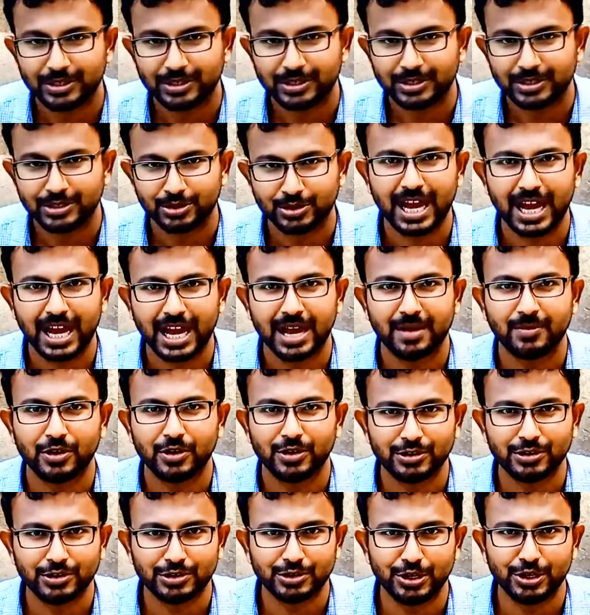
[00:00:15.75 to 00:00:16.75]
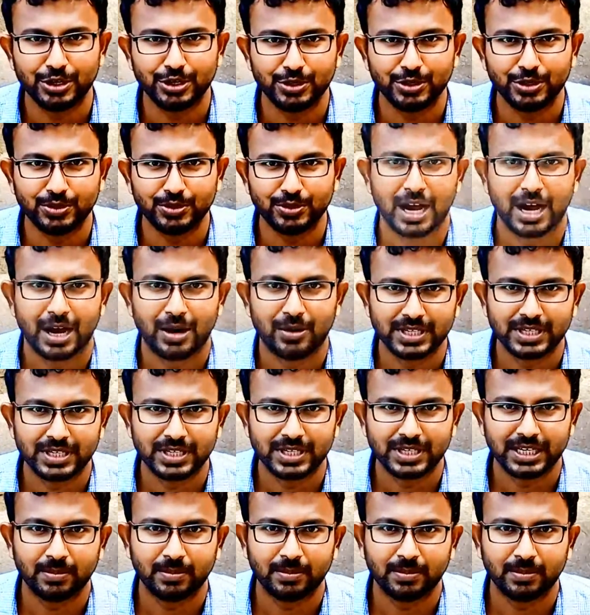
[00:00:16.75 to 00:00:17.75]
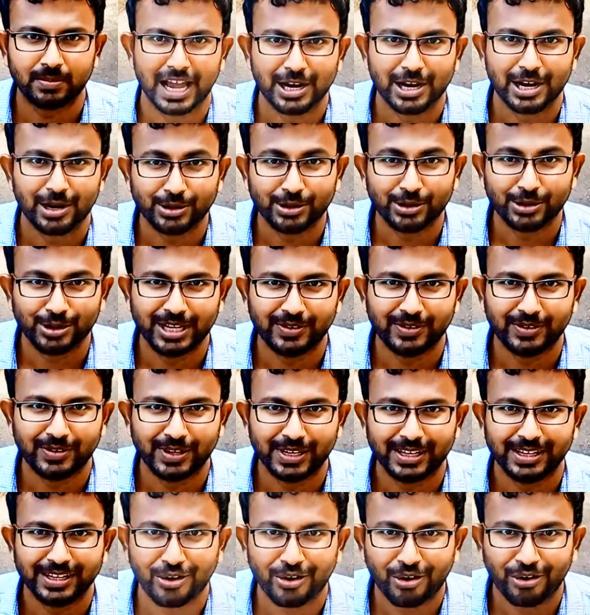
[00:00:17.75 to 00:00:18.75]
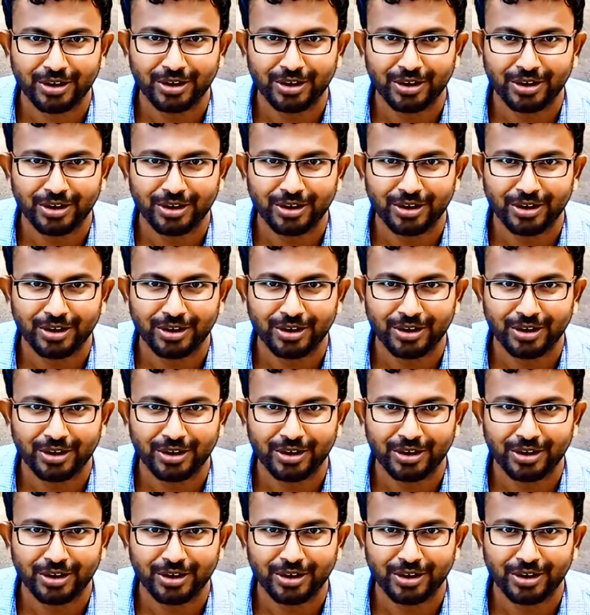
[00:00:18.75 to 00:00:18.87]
Today I am going to show you how to set up an